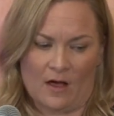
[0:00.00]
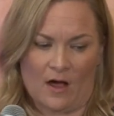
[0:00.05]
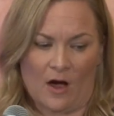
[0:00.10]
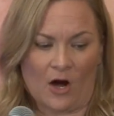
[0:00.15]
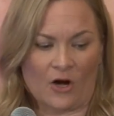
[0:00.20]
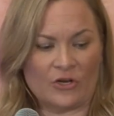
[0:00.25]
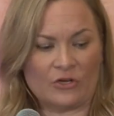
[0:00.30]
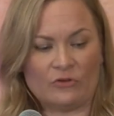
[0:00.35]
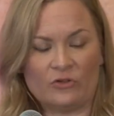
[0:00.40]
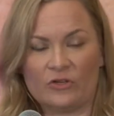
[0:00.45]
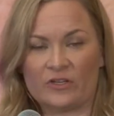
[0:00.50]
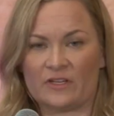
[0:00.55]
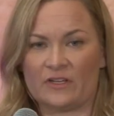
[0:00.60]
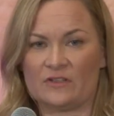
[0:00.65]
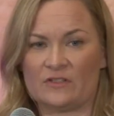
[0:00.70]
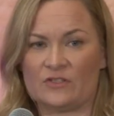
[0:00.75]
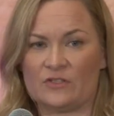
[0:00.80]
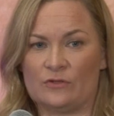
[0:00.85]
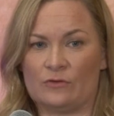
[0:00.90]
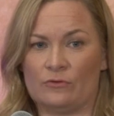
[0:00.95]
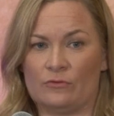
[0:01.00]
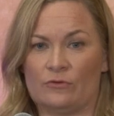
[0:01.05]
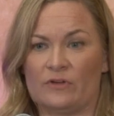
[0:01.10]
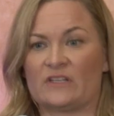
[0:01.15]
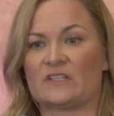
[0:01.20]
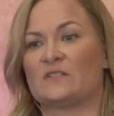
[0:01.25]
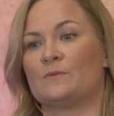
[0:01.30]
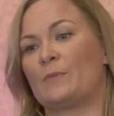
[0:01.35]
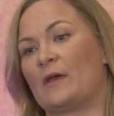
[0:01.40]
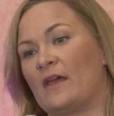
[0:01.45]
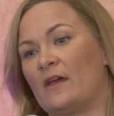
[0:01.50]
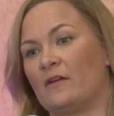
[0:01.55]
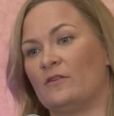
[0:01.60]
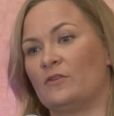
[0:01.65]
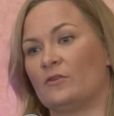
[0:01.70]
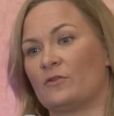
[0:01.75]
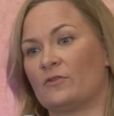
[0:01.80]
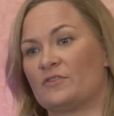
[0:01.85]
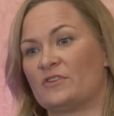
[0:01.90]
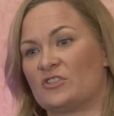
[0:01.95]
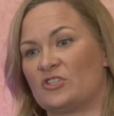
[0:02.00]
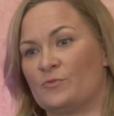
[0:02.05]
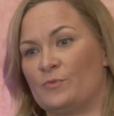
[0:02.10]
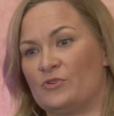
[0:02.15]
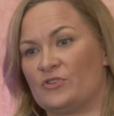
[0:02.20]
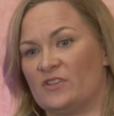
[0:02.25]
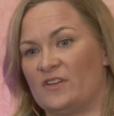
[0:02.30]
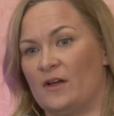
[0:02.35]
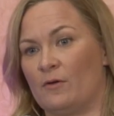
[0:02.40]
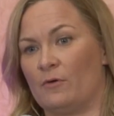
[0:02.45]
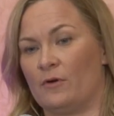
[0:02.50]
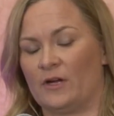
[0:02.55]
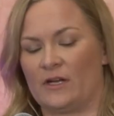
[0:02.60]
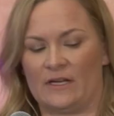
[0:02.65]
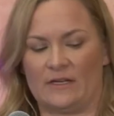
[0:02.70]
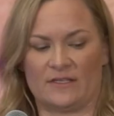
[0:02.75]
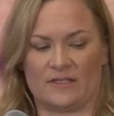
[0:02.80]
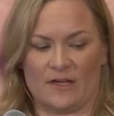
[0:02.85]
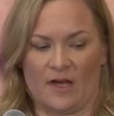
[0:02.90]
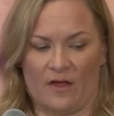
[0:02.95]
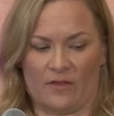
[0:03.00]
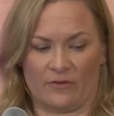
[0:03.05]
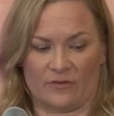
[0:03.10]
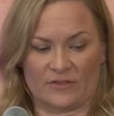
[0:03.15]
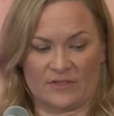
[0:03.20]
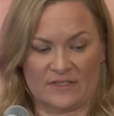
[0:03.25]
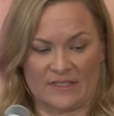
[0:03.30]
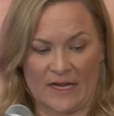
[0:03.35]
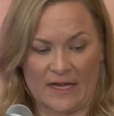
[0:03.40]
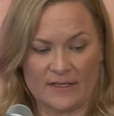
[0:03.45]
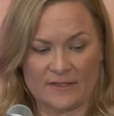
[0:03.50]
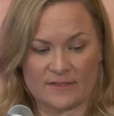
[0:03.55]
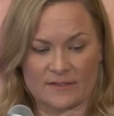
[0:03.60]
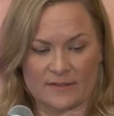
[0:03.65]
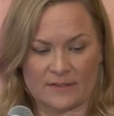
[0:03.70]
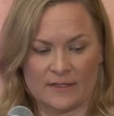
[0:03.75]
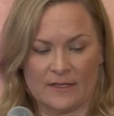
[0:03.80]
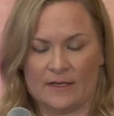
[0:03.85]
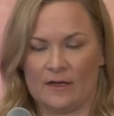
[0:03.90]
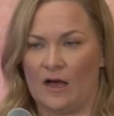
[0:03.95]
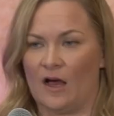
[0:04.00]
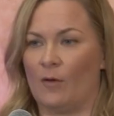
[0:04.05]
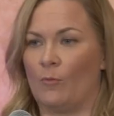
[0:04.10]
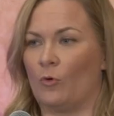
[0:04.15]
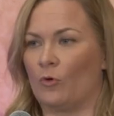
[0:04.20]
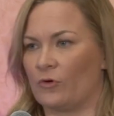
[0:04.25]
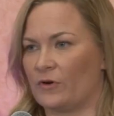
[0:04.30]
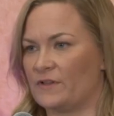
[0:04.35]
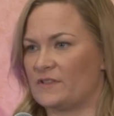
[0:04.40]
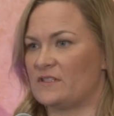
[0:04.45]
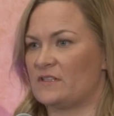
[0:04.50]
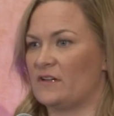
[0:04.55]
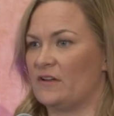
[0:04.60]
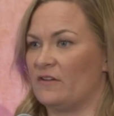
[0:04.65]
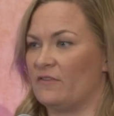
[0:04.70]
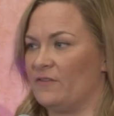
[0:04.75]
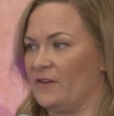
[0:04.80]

Are you looking to expand your distribution network into other states, um, or is it in a